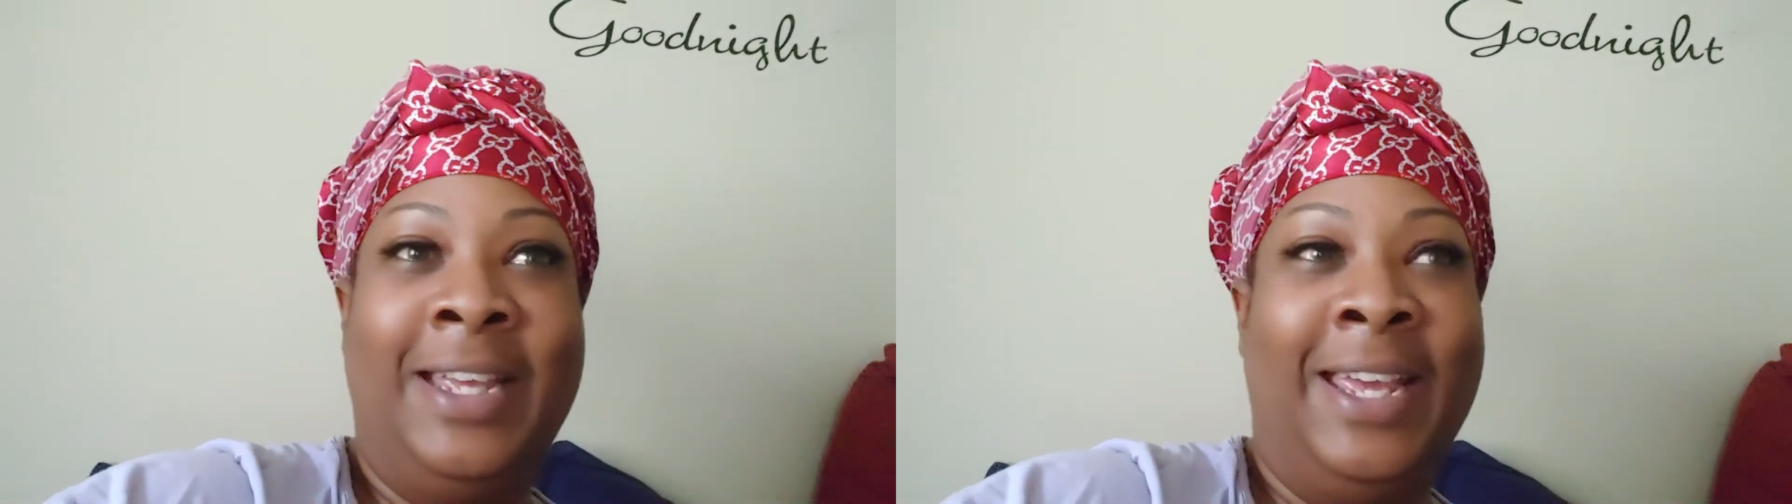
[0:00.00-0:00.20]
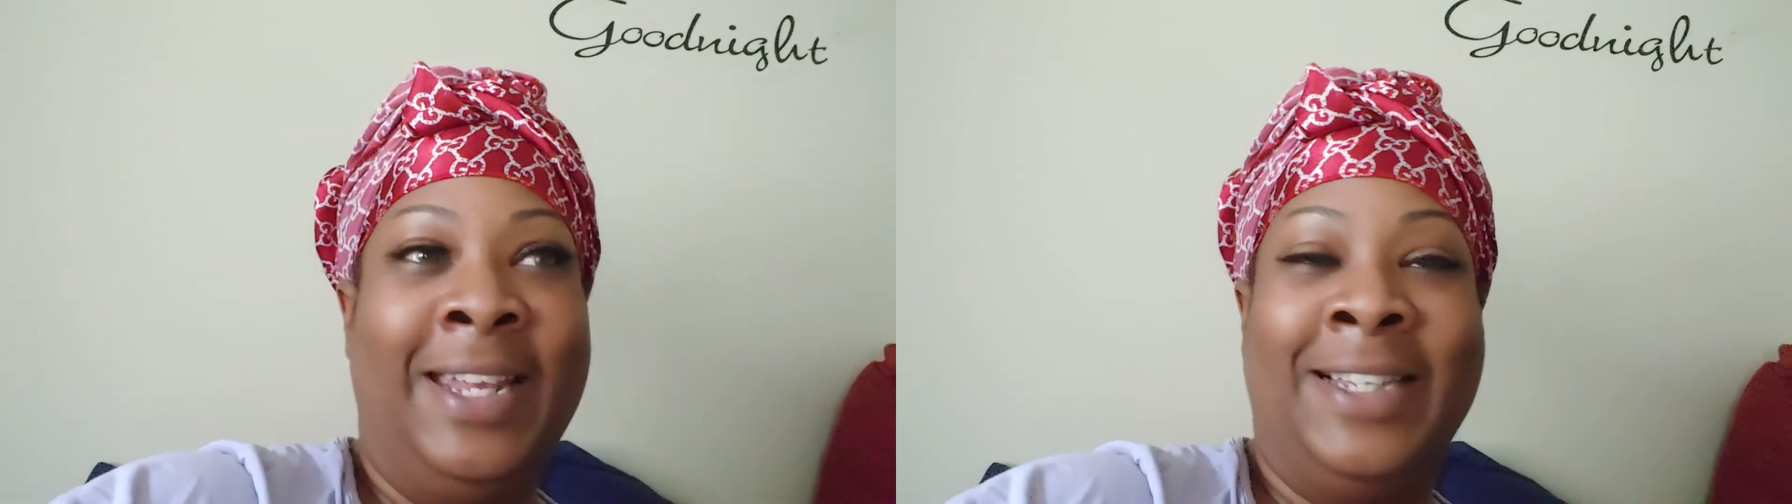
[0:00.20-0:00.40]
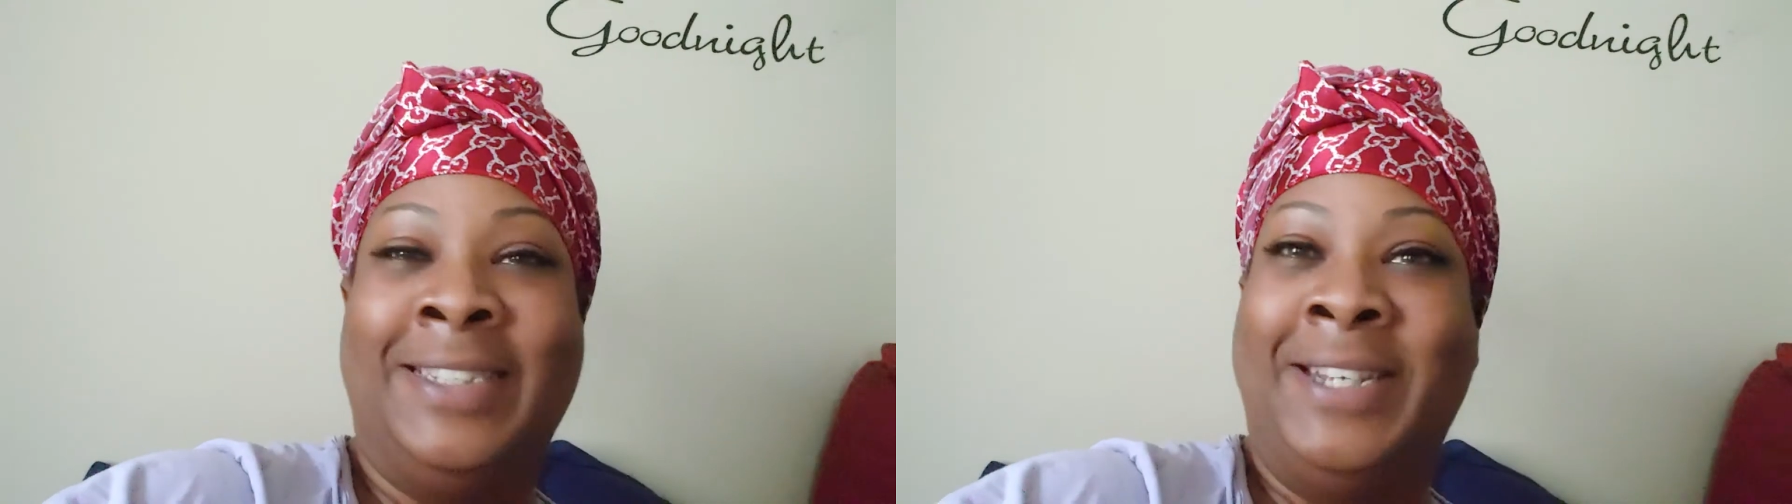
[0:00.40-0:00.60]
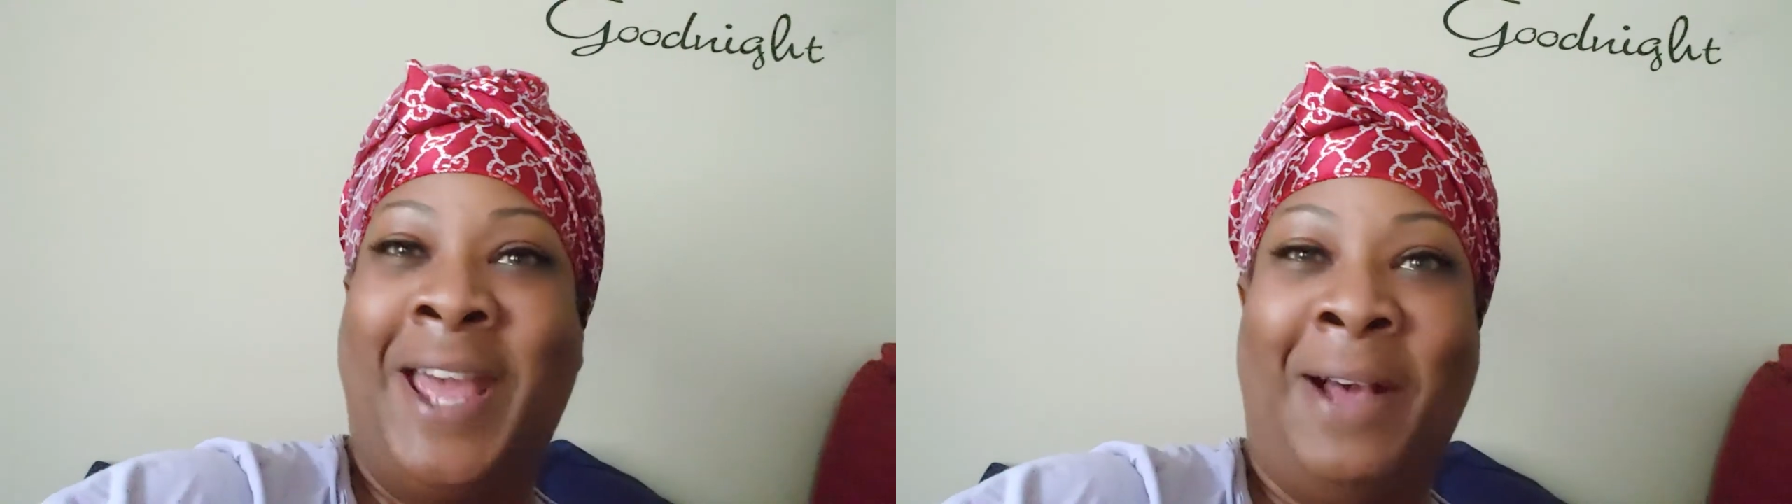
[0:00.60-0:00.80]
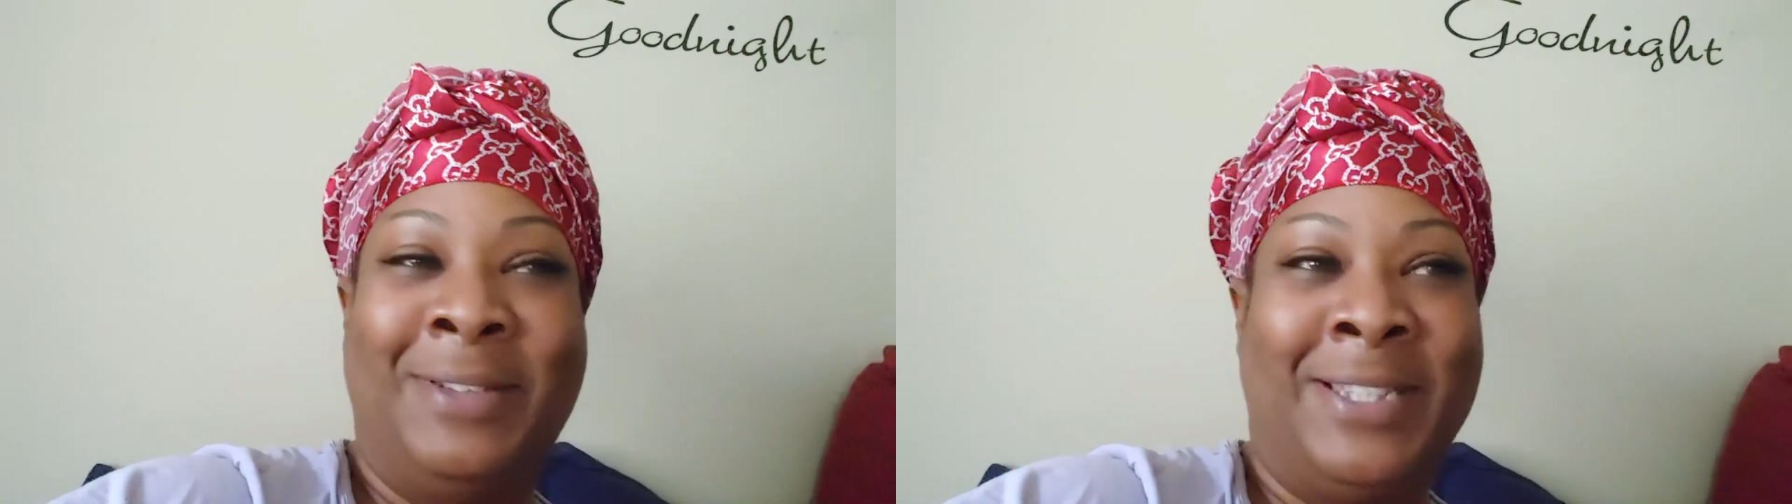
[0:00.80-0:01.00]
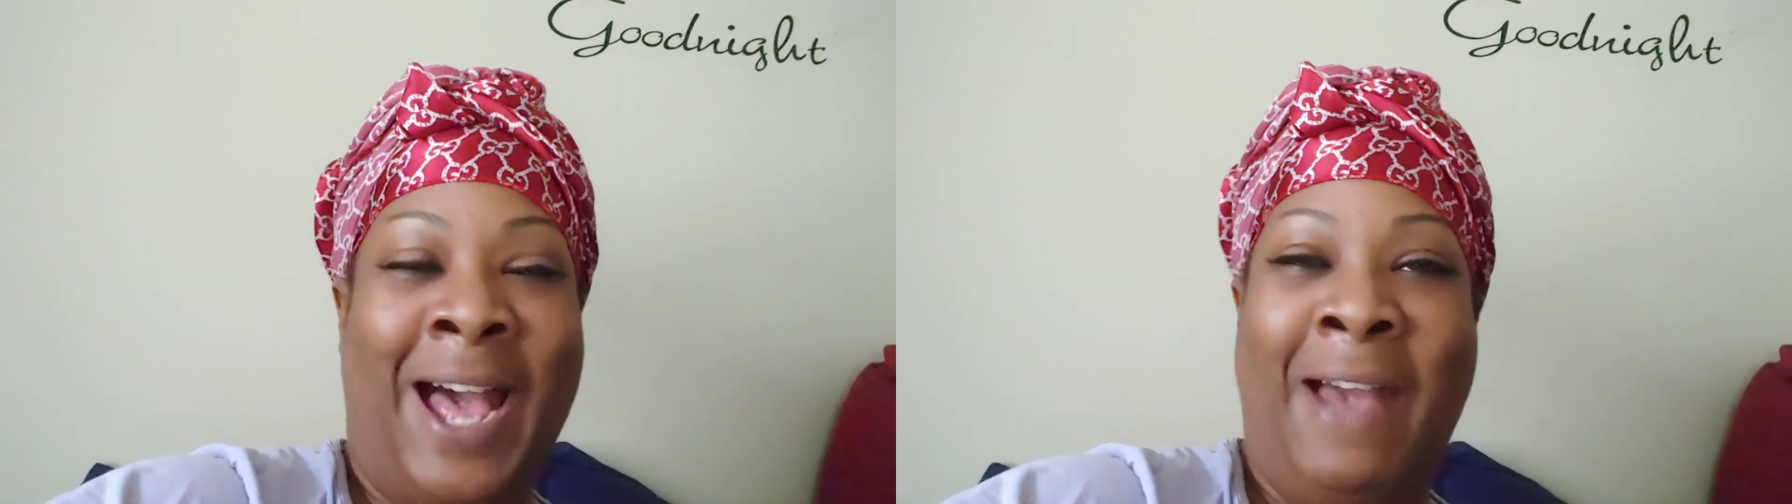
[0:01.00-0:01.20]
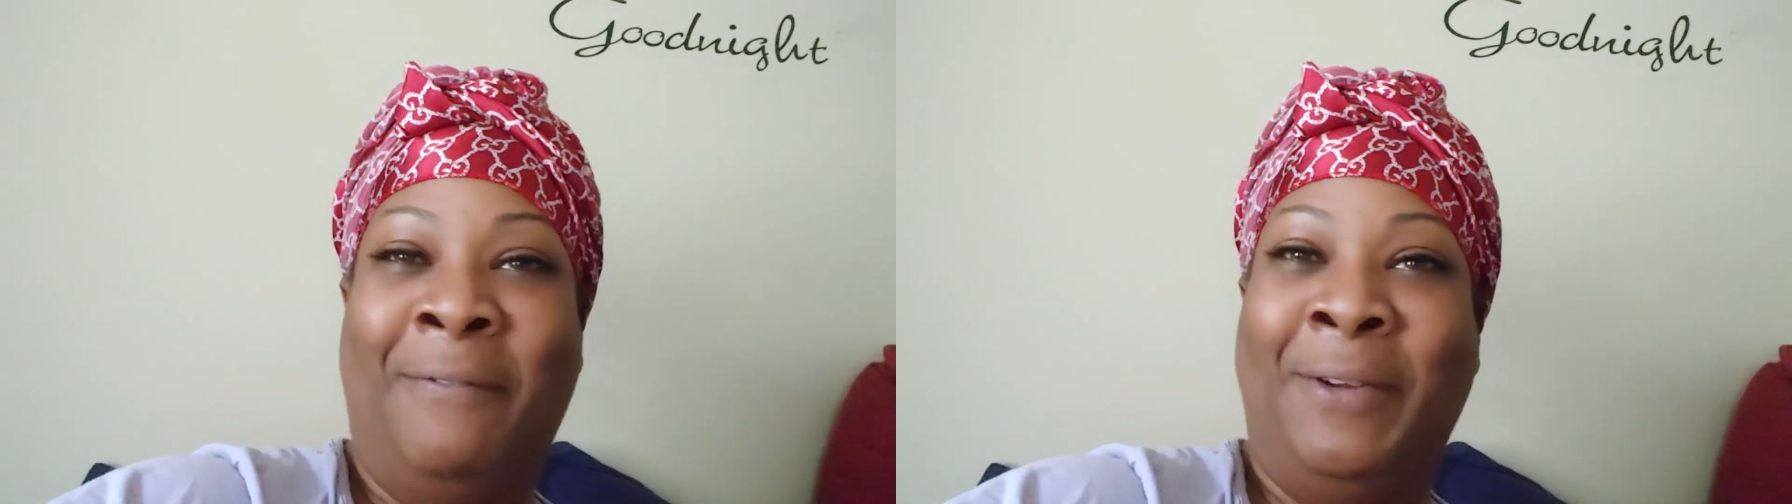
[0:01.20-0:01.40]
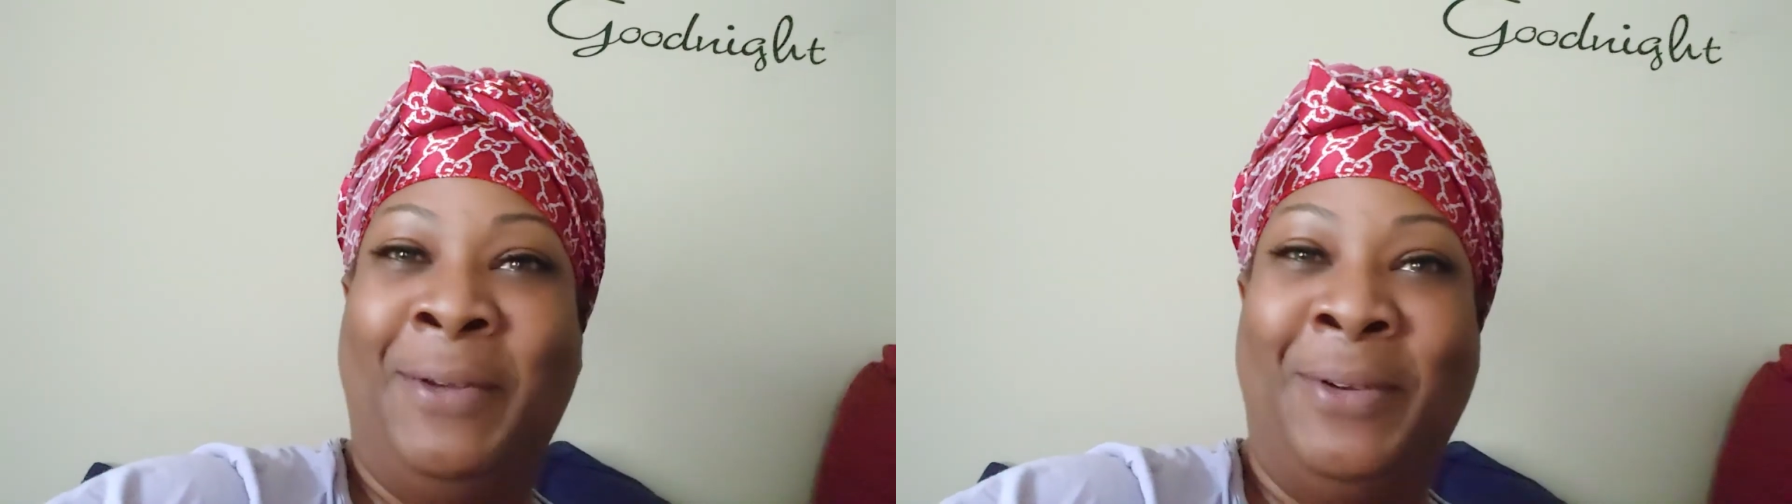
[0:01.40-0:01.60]
It is now
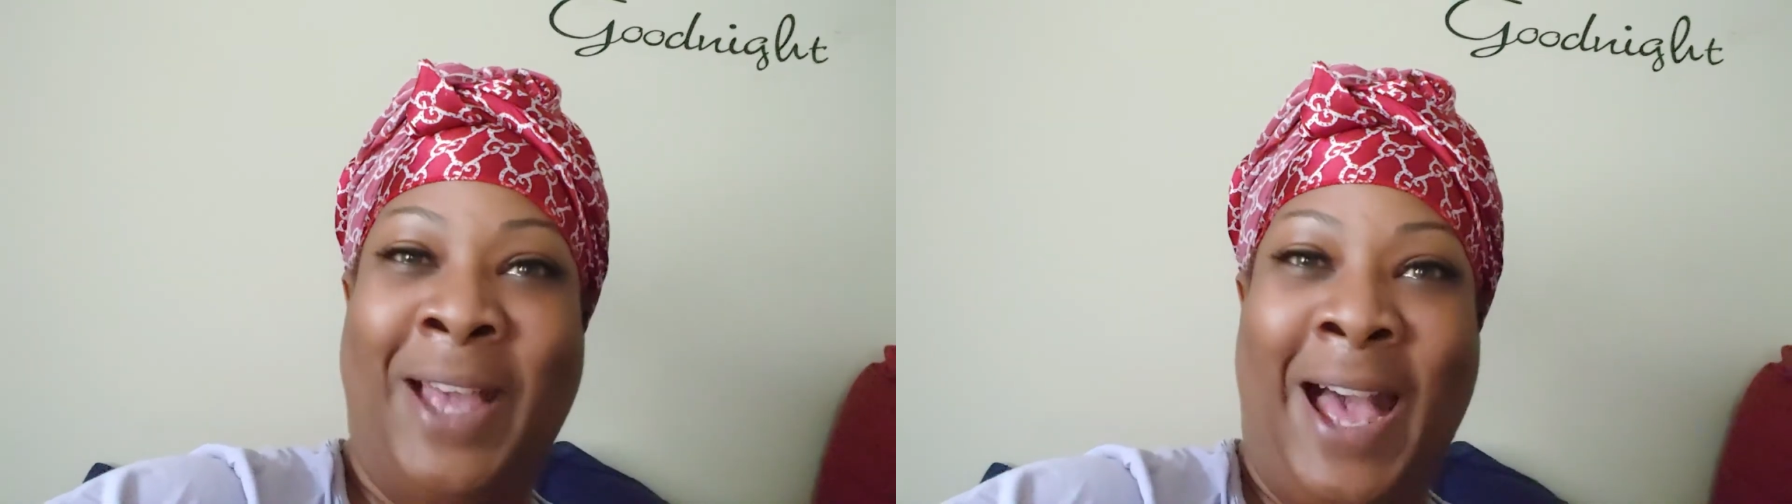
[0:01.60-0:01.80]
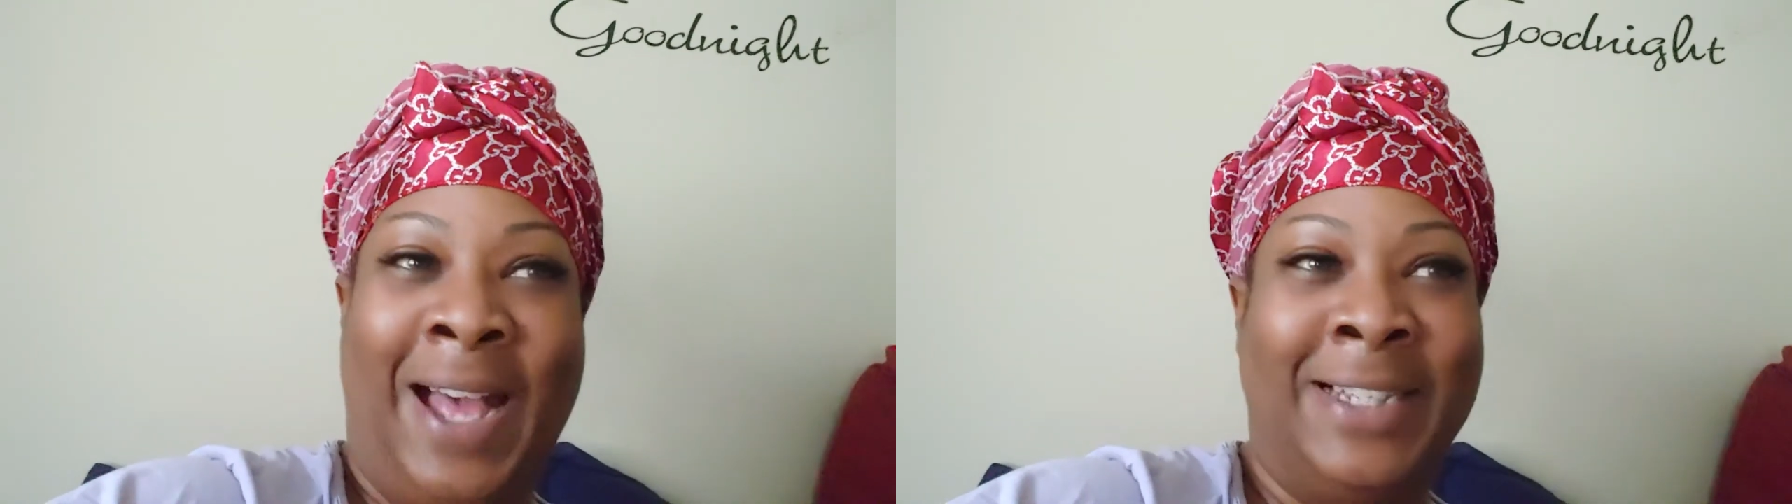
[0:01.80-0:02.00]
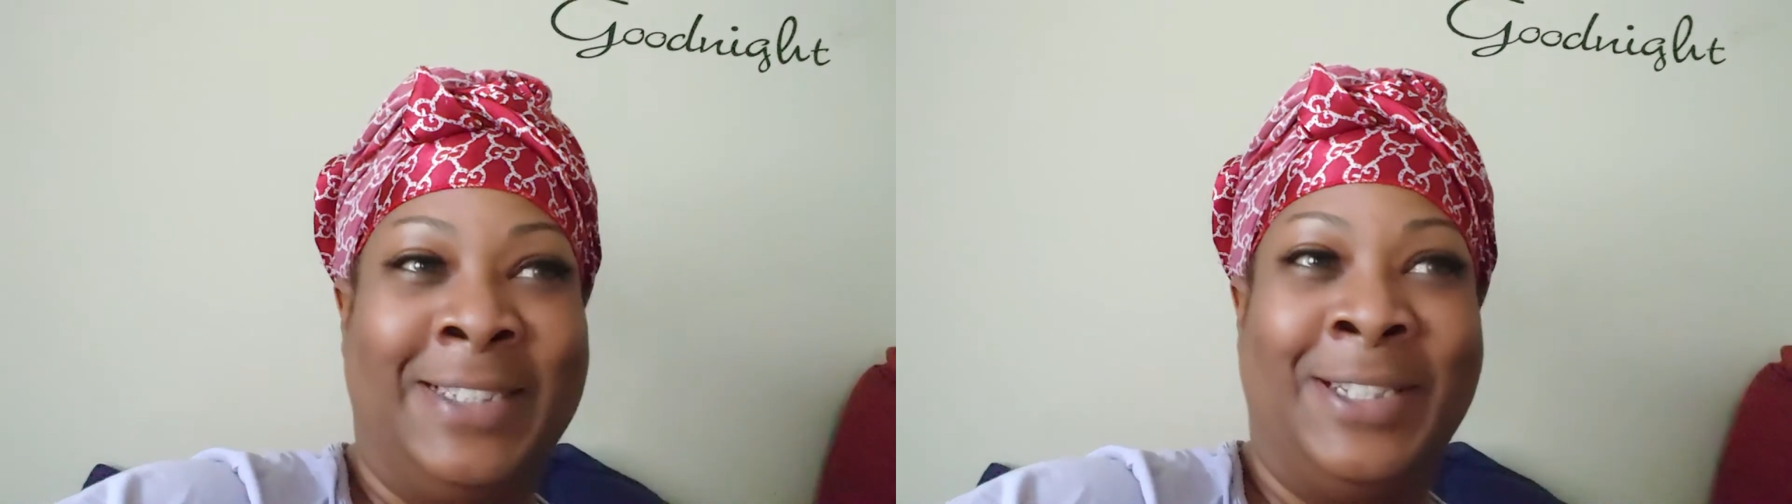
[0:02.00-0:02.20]
time for you guys